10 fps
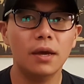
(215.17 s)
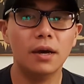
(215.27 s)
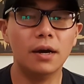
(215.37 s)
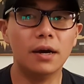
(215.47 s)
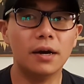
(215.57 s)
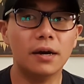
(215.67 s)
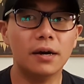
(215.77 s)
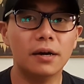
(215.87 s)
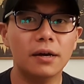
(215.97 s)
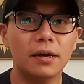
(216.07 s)

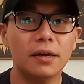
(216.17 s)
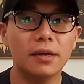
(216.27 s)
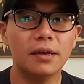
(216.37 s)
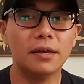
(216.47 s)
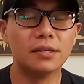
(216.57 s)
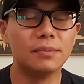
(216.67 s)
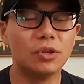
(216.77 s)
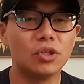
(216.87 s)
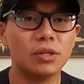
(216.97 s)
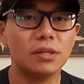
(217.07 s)
As I
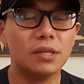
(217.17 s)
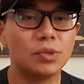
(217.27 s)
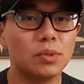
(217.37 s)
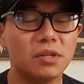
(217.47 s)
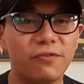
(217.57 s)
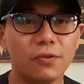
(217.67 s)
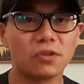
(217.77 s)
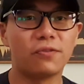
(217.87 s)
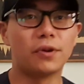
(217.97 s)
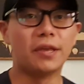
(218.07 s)
mentioned, this was the
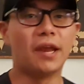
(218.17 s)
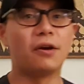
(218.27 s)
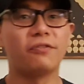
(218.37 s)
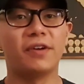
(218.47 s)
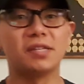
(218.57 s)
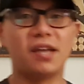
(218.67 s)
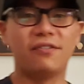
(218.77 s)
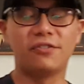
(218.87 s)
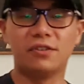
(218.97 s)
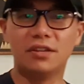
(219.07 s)
first 48-hour fast I've
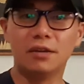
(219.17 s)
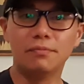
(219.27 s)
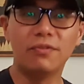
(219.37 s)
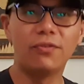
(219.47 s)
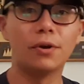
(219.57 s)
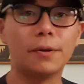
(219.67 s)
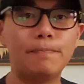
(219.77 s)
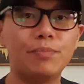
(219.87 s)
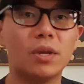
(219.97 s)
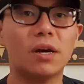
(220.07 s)
ever done before.
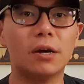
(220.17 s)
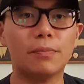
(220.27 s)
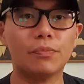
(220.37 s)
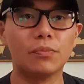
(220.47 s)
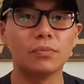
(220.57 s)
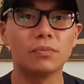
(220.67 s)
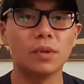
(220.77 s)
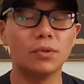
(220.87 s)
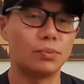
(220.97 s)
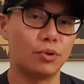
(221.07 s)
I
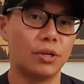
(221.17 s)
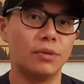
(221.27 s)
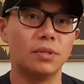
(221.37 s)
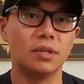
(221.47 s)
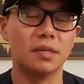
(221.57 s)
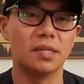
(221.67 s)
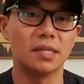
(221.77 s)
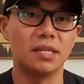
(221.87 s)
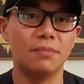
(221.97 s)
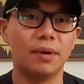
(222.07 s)
was pretty used to the
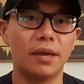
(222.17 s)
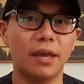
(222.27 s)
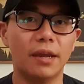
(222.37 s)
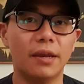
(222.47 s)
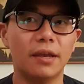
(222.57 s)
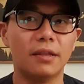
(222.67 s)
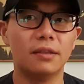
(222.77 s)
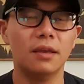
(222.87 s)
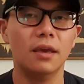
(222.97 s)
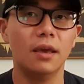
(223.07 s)
16x8 and had
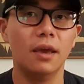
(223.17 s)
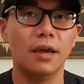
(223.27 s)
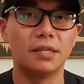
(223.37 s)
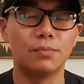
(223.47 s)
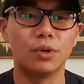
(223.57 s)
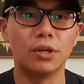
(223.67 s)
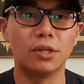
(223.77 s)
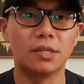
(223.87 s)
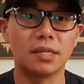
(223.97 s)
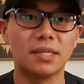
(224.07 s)
some pretty
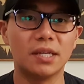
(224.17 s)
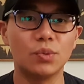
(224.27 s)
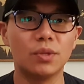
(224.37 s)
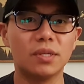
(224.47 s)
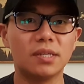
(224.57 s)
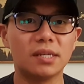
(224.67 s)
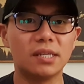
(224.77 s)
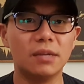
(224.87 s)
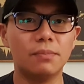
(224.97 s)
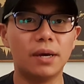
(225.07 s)
good success with the
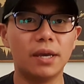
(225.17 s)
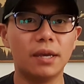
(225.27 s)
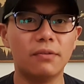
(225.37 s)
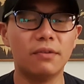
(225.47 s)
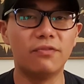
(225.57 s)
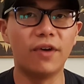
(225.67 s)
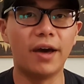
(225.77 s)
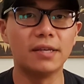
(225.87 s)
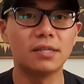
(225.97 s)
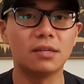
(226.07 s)
16x8
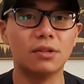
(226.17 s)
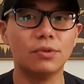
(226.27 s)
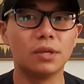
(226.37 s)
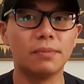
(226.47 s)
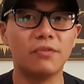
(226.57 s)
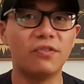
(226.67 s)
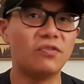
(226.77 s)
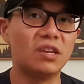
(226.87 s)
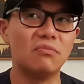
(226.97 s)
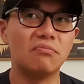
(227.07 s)
fast, losing about
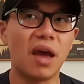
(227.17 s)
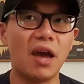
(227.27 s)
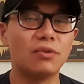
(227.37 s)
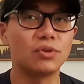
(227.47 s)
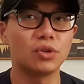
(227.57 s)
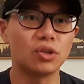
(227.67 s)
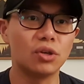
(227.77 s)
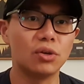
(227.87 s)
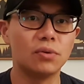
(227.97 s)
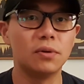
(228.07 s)
15 pounds or
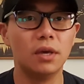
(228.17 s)
so